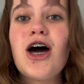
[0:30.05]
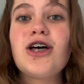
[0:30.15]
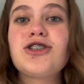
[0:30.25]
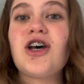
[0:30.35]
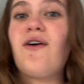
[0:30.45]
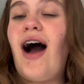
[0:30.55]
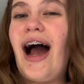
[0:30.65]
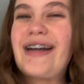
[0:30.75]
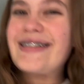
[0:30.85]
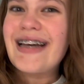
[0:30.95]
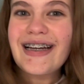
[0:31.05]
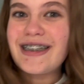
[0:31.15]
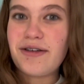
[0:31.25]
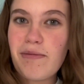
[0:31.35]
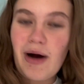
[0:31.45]
So I decided
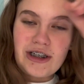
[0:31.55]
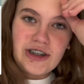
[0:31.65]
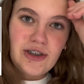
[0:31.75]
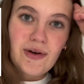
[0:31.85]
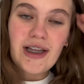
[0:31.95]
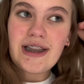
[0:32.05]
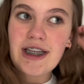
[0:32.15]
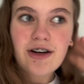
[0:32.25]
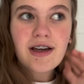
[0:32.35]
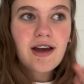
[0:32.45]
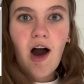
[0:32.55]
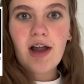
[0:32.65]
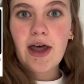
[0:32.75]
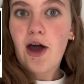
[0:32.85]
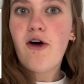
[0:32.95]
to do a part two. It literally
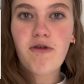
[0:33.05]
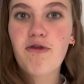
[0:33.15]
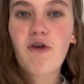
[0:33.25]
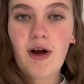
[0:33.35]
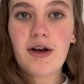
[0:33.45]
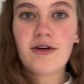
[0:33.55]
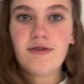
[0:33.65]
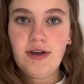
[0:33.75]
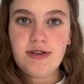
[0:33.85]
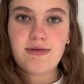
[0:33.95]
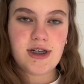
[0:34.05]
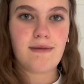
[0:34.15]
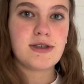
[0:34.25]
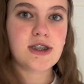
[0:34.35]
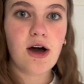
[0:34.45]
got like over 400 views, which
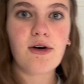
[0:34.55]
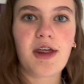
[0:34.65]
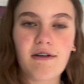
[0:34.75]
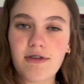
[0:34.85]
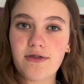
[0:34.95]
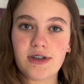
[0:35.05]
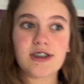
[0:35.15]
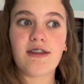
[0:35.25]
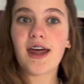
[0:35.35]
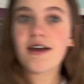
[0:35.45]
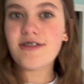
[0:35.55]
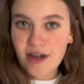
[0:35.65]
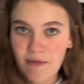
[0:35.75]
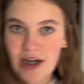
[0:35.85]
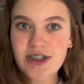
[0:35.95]
I'm so thankful for. So thank you
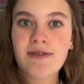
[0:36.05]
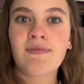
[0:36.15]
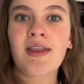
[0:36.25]
so much.